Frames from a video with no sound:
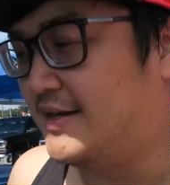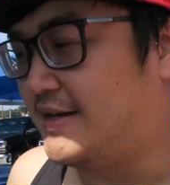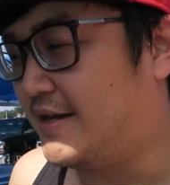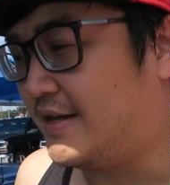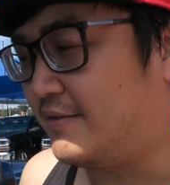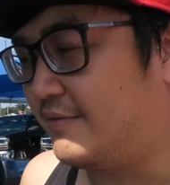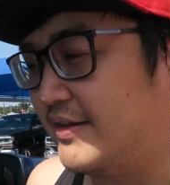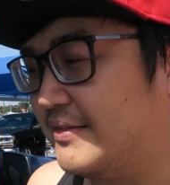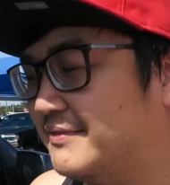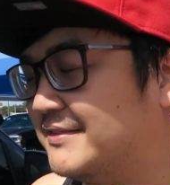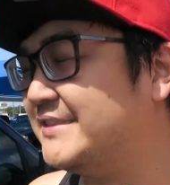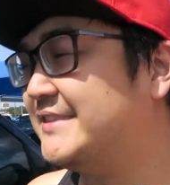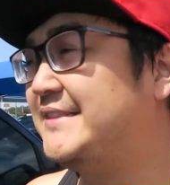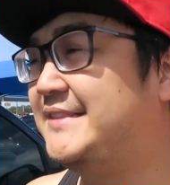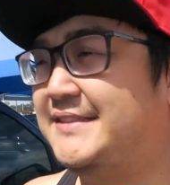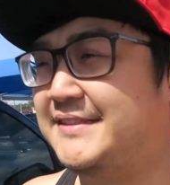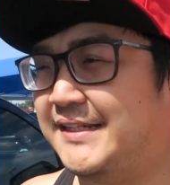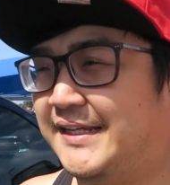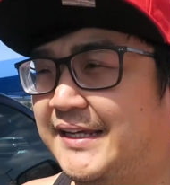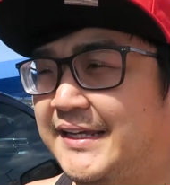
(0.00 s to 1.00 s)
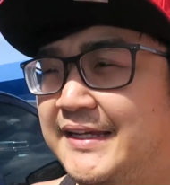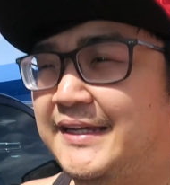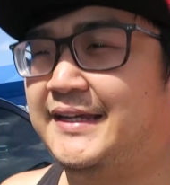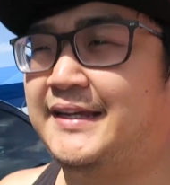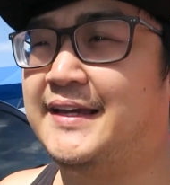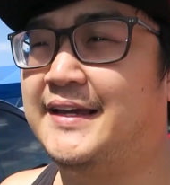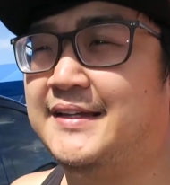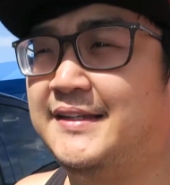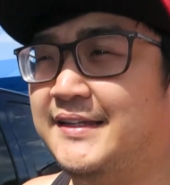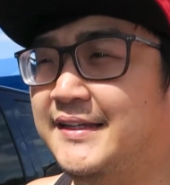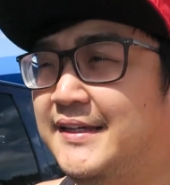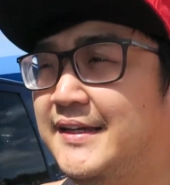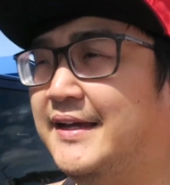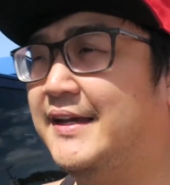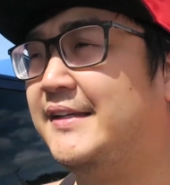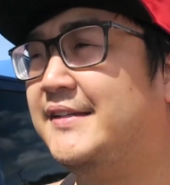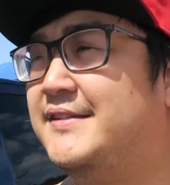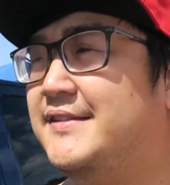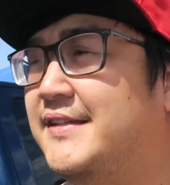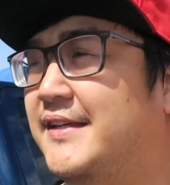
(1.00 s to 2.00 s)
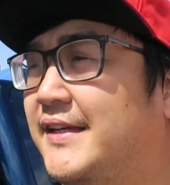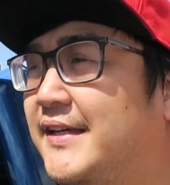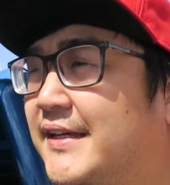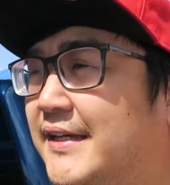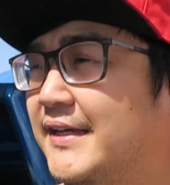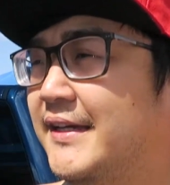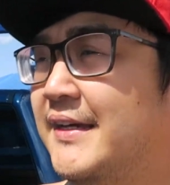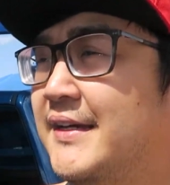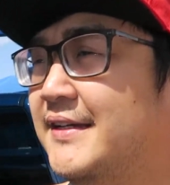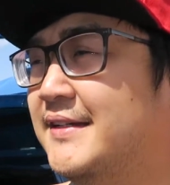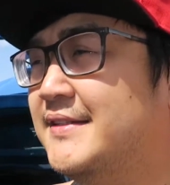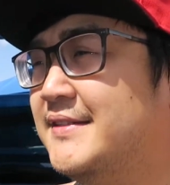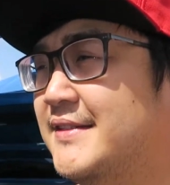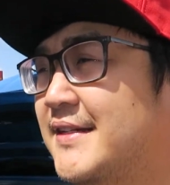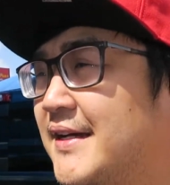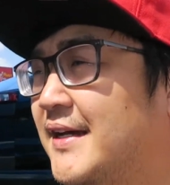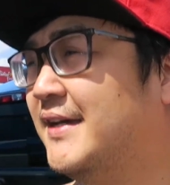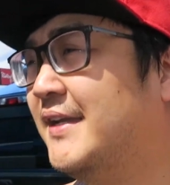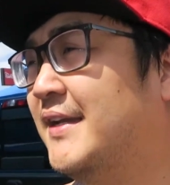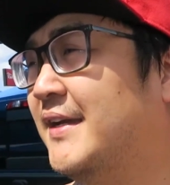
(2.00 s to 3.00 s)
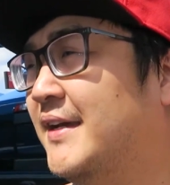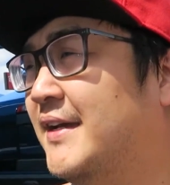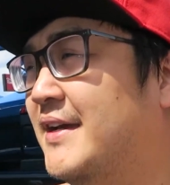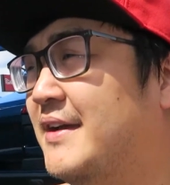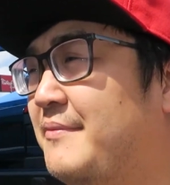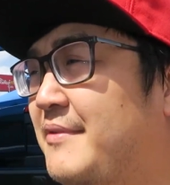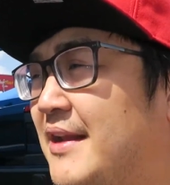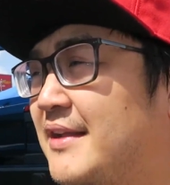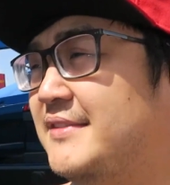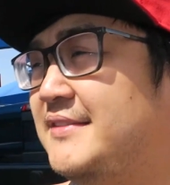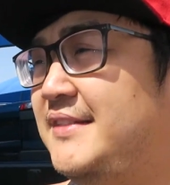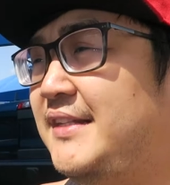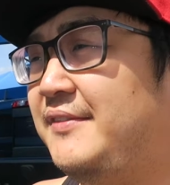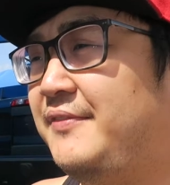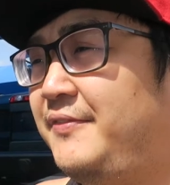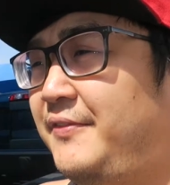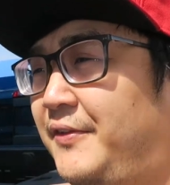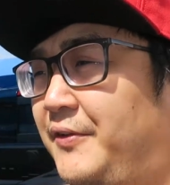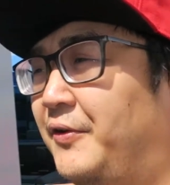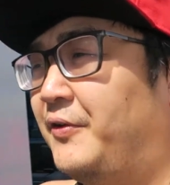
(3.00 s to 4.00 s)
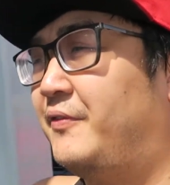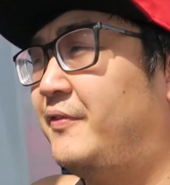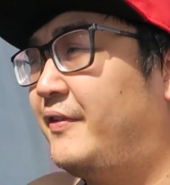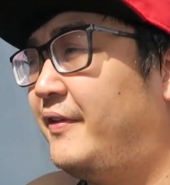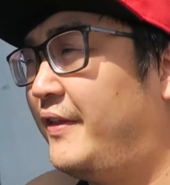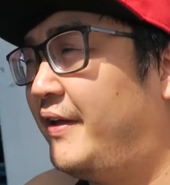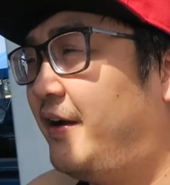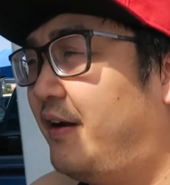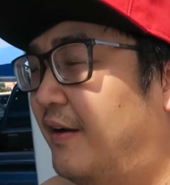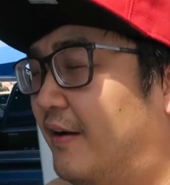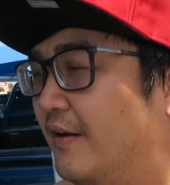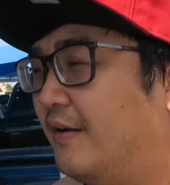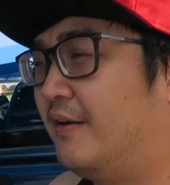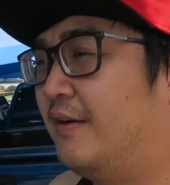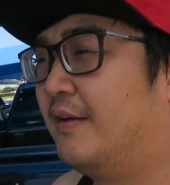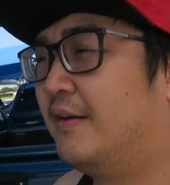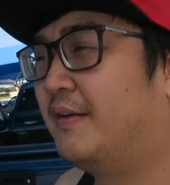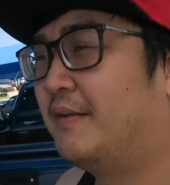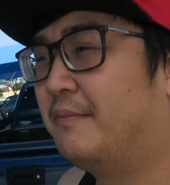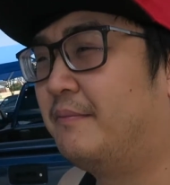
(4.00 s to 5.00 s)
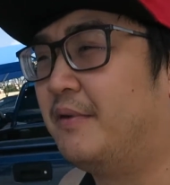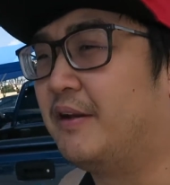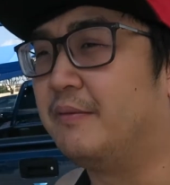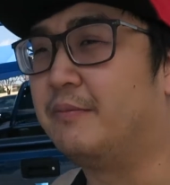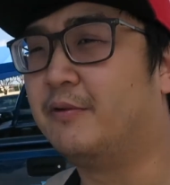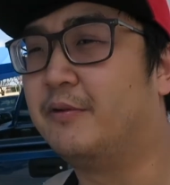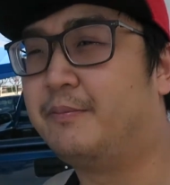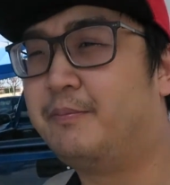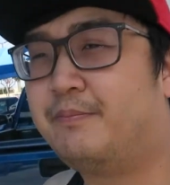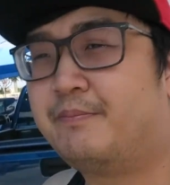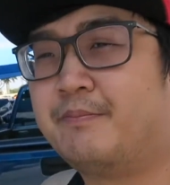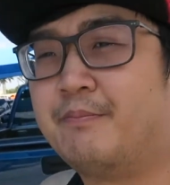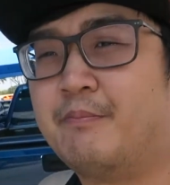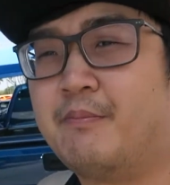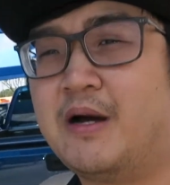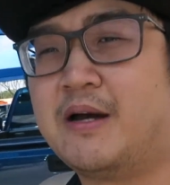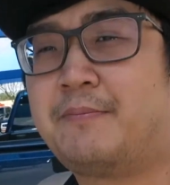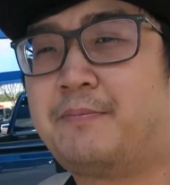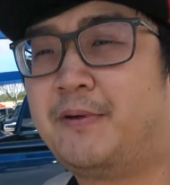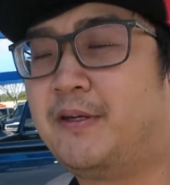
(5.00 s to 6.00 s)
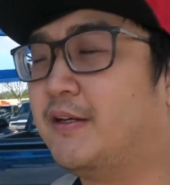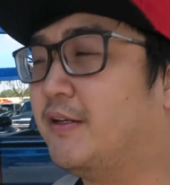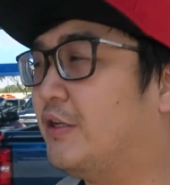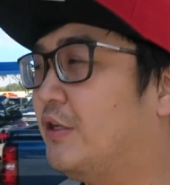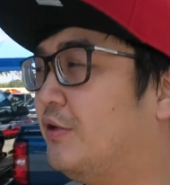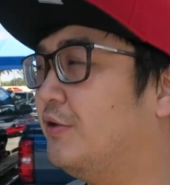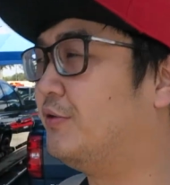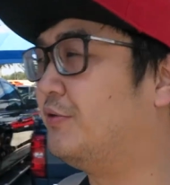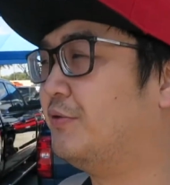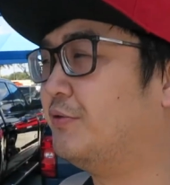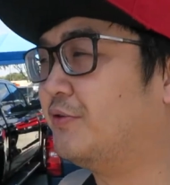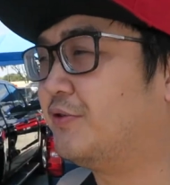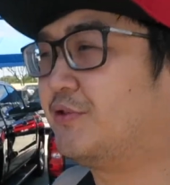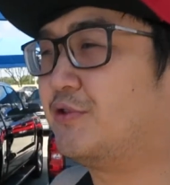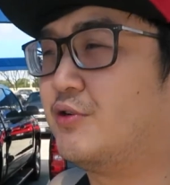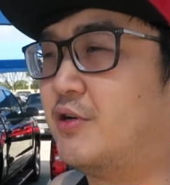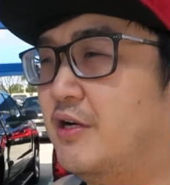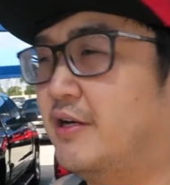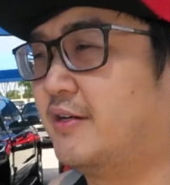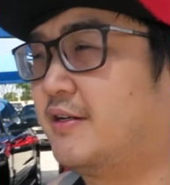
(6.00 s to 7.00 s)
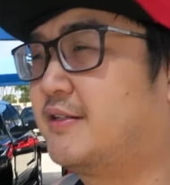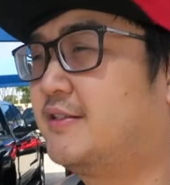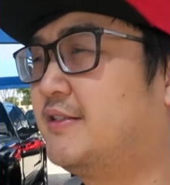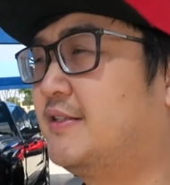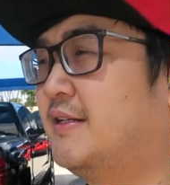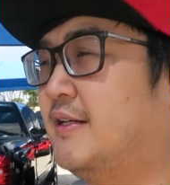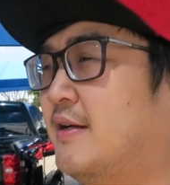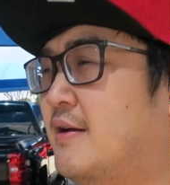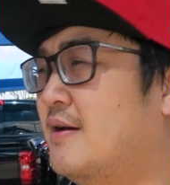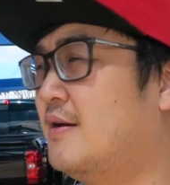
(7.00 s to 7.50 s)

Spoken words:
I don't even see any HD. I mean, I see a few over there, but it might be a used trucks.